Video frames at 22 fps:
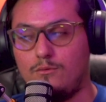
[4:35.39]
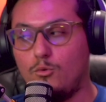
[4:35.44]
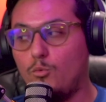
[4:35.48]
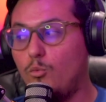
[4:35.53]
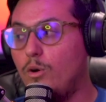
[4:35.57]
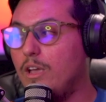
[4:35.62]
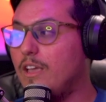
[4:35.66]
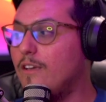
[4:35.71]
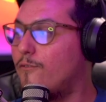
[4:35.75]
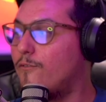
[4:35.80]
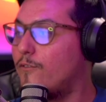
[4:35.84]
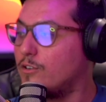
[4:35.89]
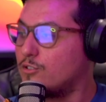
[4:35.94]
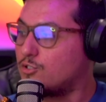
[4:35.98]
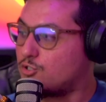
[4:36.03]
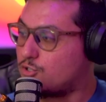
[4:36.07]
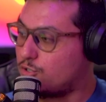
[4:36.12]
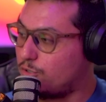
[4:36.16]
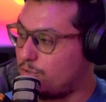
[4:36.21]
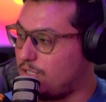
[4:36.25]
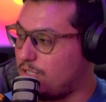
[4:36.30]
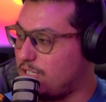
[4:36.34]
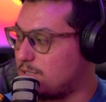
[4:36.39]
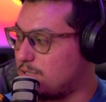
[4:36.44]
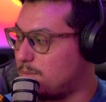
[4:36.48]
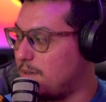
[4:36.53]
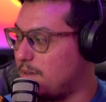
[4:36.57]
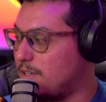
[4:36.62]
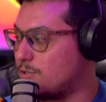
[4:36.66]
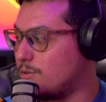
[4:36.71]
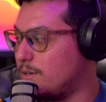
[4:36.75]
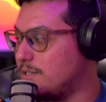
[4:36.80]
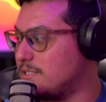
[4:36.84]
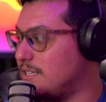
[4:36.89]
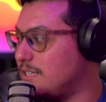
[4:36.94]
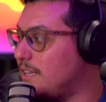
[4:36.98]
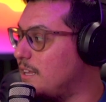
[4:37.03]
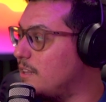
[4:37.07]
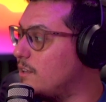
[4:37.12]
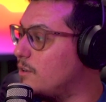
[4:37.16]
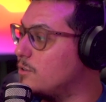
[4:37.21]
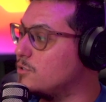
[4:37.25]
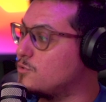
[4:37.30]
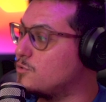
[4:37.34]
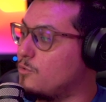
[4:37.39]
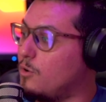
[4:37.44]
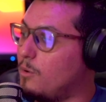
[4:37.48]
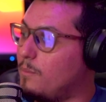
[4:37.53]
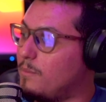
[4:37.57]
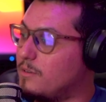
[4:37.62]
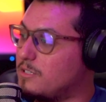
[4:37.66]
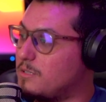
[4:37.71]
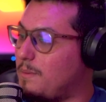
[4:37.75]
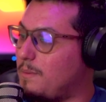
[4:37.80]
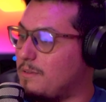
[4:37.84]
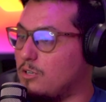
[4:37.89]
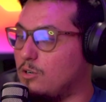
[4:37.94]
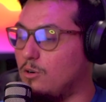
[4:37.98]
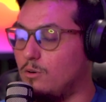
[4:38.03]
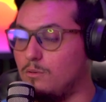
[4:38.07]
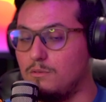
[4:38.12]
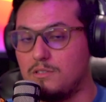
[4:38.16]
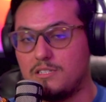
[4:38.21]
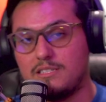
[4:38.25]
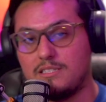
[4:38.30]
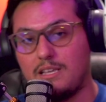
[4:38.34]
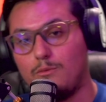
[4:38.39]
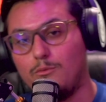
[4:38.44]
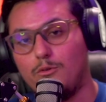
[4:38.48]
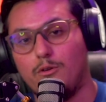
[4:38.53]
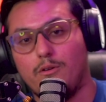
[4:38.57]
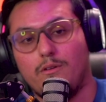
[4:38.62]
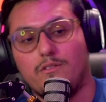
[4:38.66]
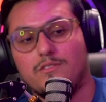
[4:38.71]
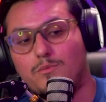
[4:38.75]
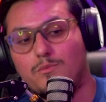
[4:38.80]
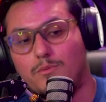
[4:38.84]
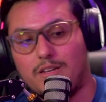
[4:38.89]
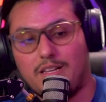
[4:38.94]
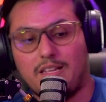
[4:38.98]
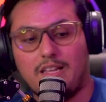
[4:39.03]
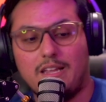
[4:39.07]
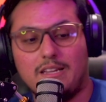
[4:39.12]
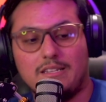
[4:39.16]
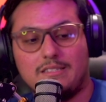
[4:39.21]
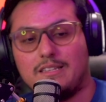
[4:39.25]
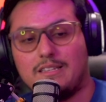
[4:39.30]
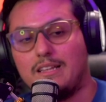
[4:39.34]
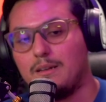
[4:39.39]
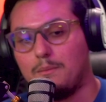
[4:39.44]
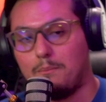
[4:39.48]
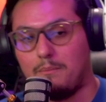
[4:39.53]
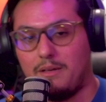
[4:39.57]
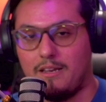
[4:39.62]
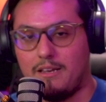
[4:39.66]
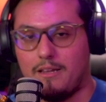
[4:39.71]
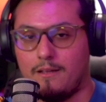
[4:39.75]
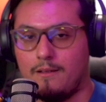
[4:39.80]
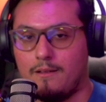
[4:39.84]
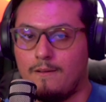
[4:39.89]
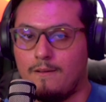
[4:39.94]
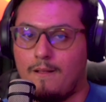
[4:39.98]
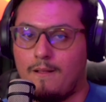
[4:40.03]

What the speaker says: And then there's rumors about the Golden State Warriors, and we're going to get into that in a minute.